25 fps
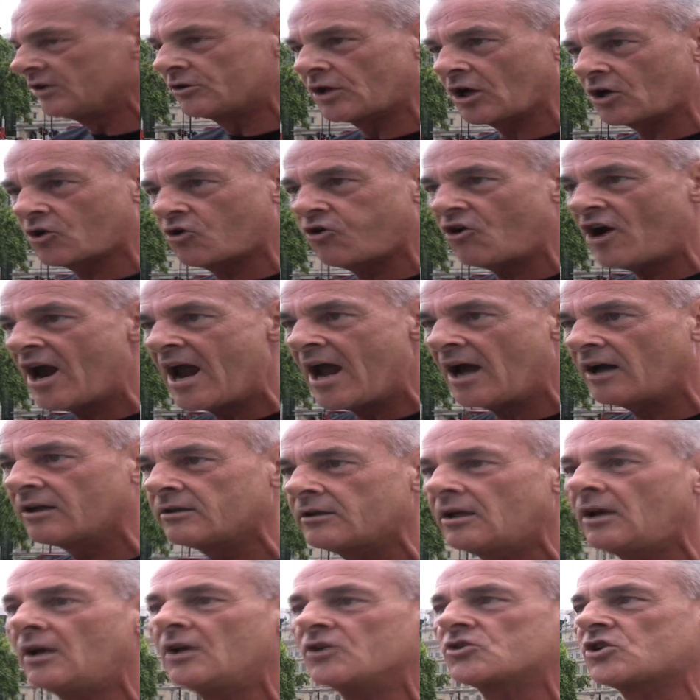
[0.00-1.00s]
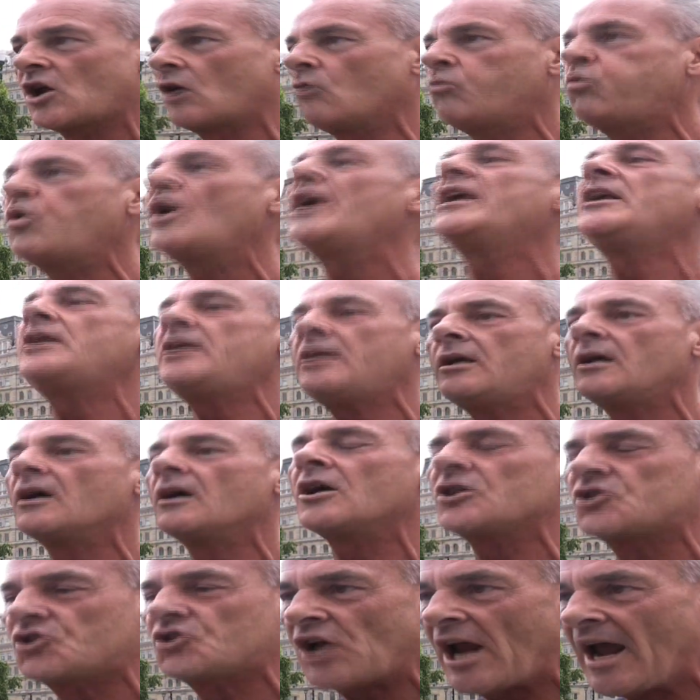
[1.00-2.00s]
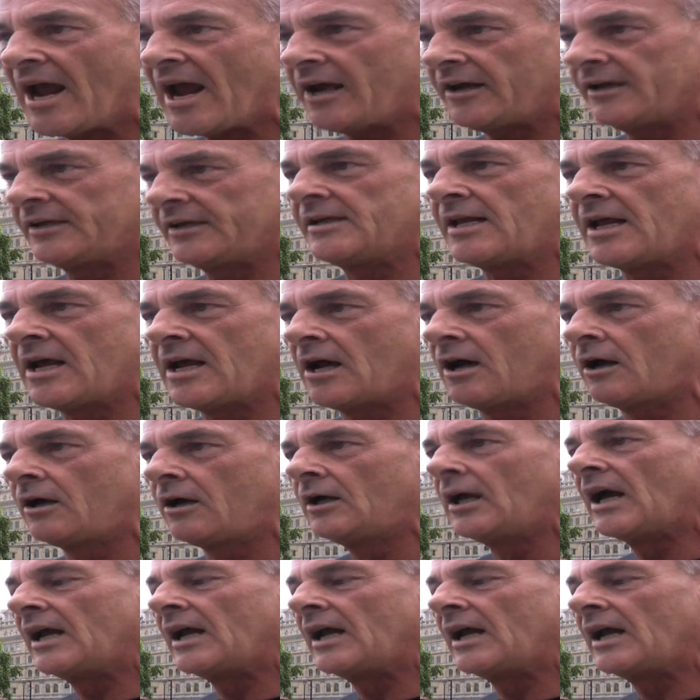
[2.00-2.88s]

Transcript: the crown, so we are shouting now.